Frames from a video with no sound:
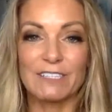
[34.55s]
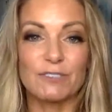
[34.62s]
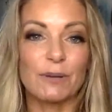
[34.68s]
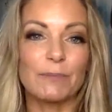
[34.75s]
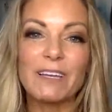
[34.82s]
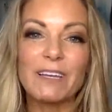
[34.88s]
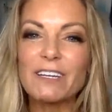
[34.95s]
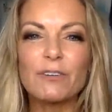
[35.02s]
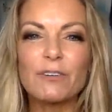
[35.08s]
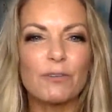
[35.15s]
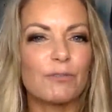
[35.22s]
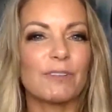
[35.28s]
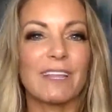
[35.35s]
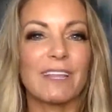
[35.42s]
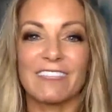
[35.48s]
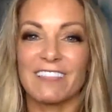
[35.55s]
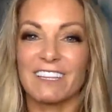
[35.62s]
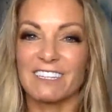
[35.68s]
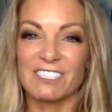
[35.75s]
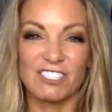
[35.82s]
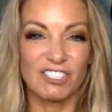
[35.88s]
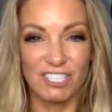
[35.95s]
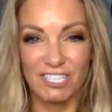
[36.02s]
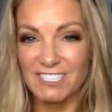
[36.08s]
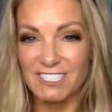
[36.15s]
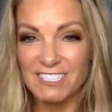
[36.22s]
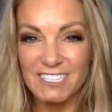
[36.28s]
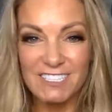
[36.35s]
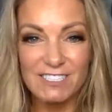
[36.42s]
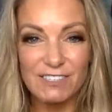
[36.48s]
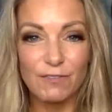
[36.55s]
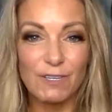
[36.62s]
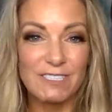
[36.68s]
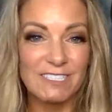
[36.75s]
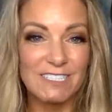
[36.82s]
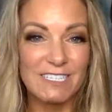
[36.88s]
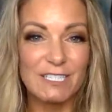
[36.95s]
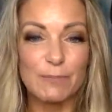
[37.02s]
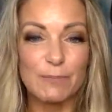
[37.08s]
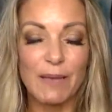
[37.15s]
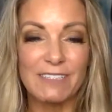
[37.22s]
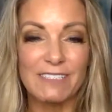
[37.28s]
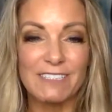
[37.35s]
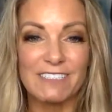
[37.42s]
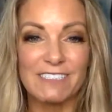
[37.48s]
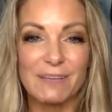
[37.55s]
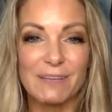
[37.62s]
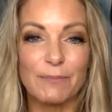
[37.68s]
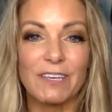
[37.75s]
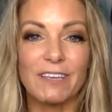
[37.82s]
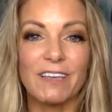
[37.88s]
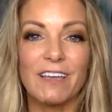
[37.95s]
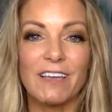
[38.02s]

So I'm not going to go through like the logistics of what to expect at Summit,